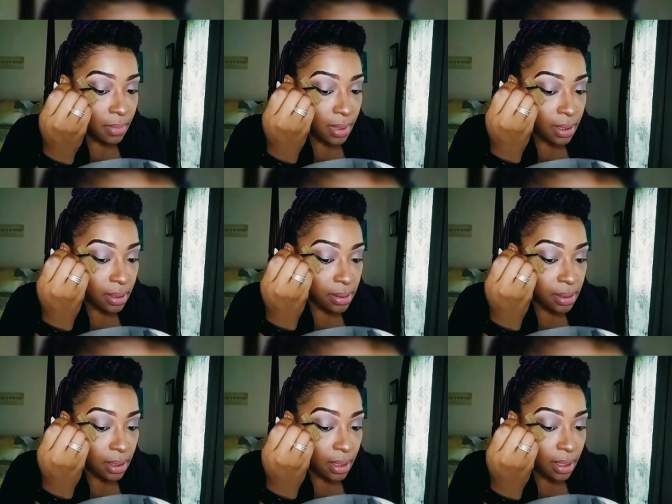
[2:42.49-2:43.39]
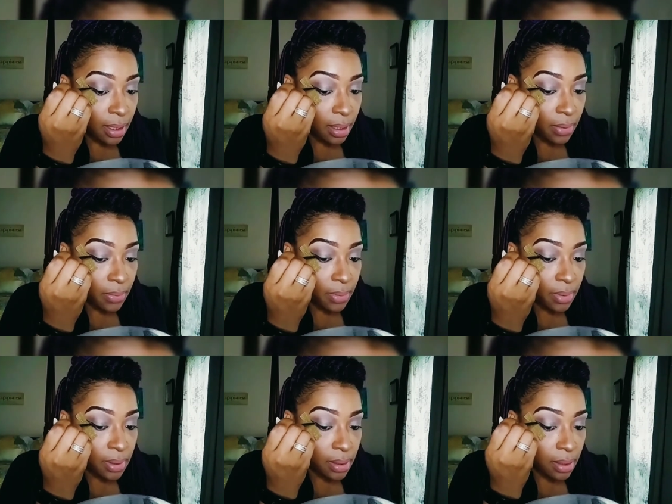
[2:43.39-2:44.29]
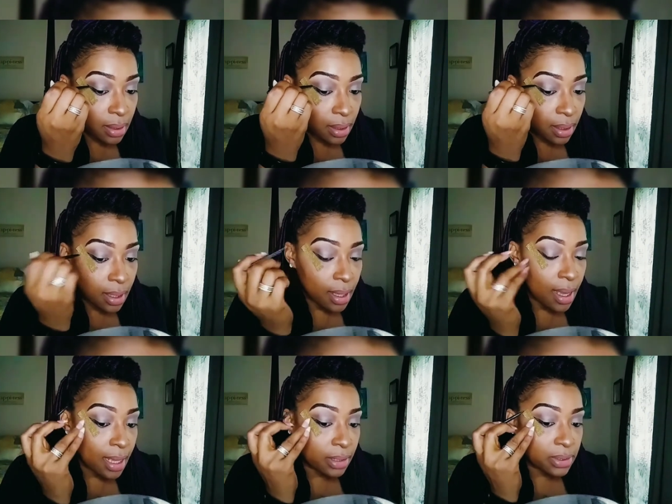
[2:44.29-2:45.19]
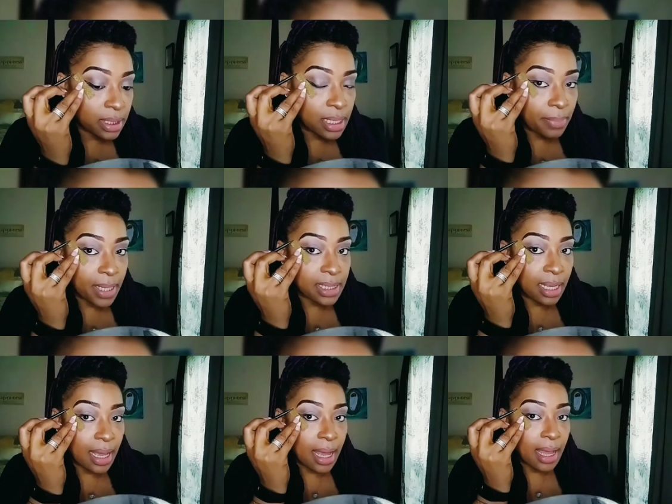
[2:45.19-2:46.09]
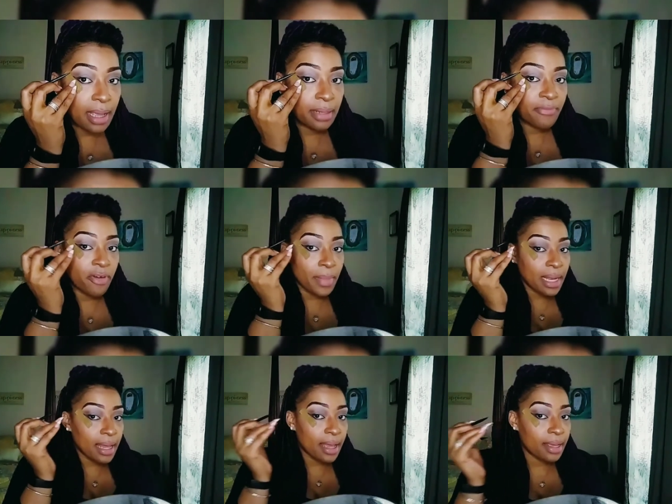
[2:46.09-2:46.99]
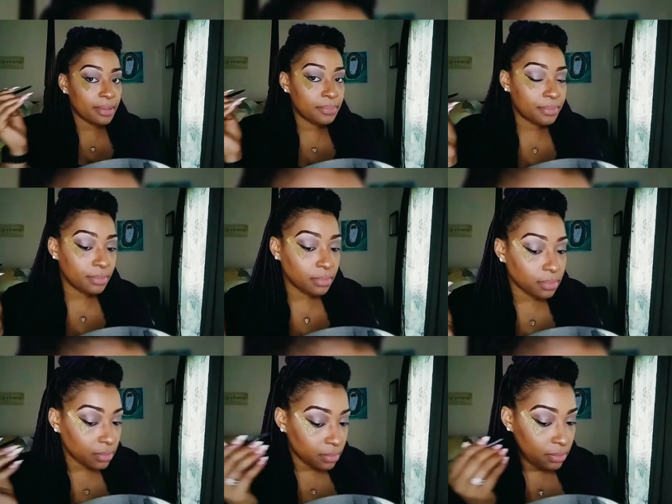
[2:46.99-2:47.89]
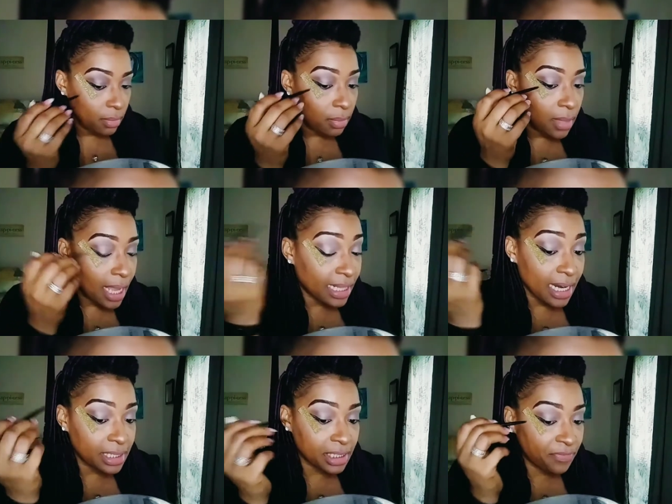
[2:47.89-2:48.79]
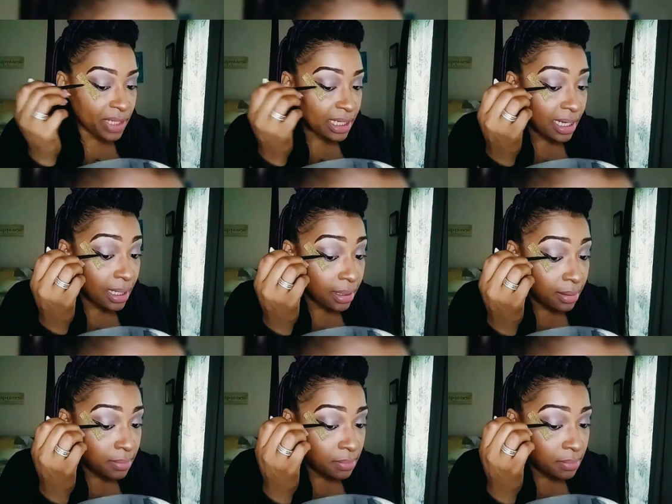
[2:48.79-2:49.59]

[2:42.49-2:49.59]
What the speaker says: And see, I use the tape as a guide for my line, and then I just fill it in.